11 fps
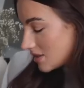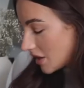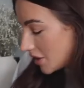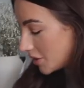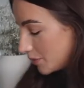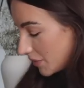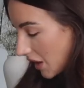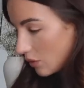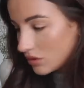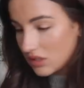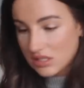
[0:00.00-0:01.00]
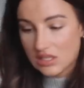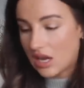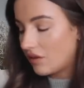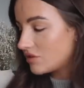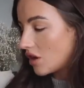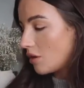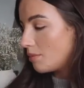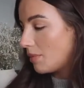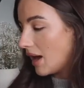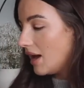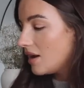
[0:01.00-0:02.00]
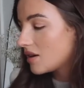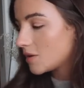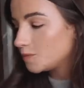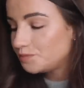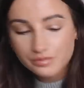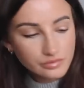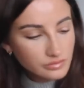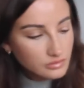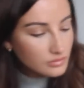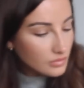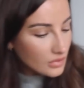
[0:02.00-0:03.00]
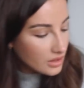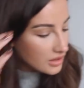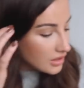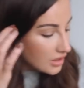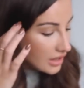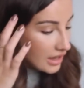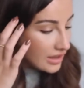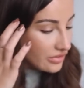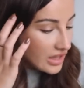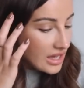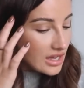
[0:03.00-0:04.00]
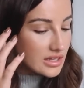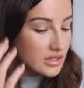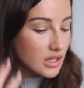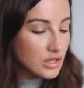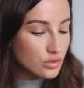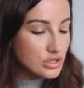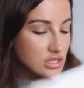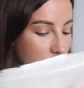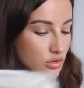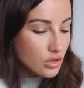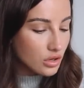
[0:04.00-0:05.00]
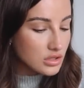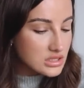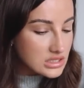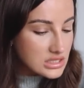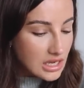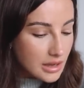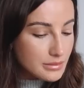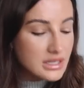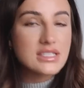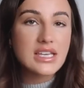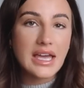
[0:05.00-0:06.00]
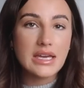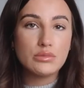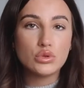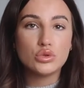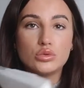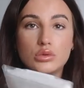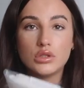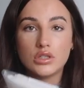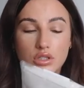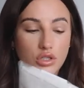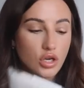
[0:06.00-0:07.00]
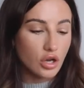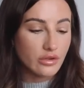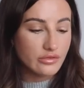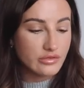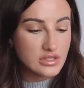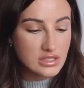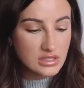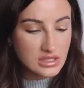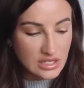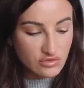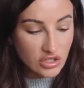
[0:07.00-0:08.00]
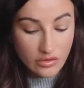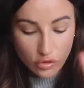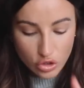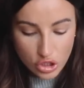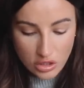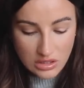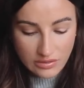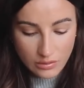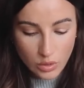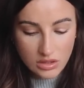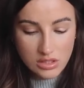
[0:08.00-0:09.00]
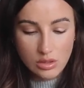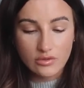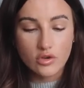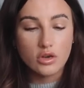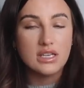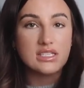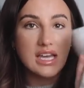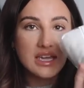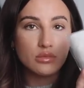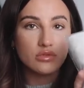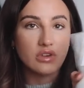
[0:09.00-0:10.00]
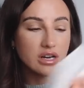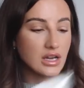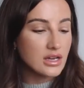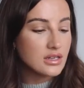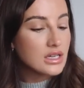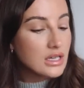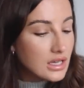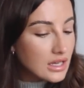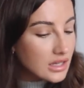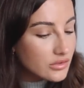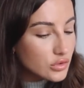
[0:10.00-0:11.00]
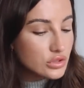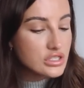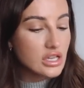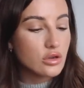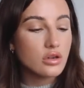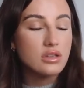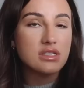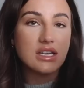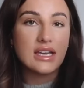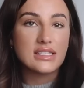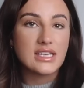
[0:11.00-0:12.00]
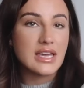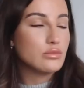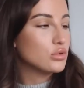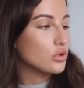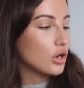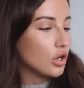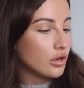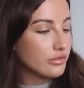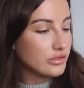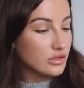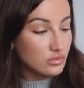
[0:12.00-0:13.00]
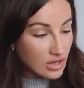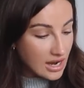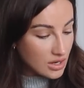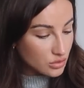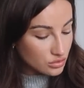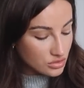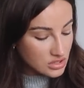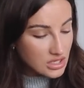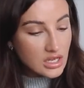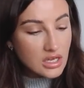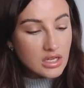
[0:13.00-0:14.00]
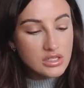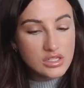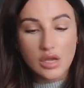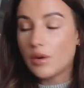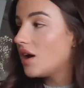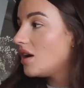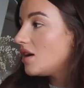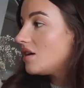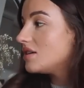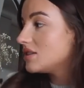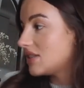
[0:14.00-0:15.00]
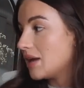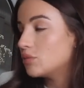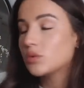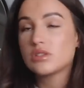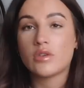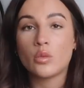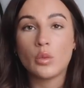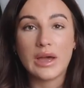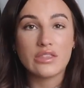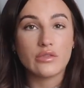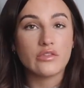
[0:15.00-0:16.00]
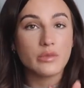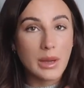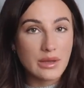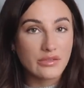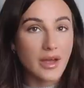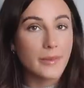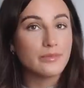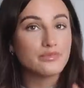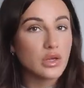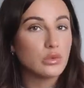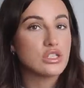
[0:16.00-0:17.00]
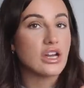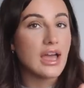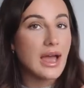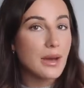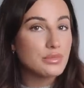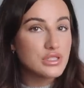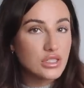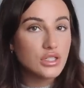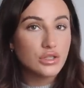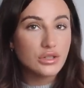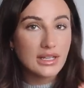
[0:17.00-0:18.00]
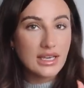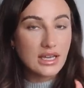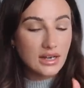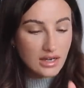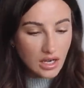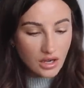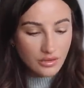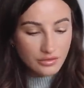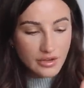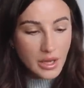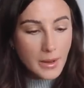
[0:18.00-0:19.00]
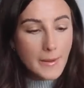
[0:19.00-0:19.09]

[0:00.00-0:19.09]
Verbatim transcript: So that one is going to have to go back. And then I also got some table cloths slash runner. I've got two different ones. So I've got a table runner and I've also got a tablecloth round. So our table is from Way Wayfair, which I absolutely love.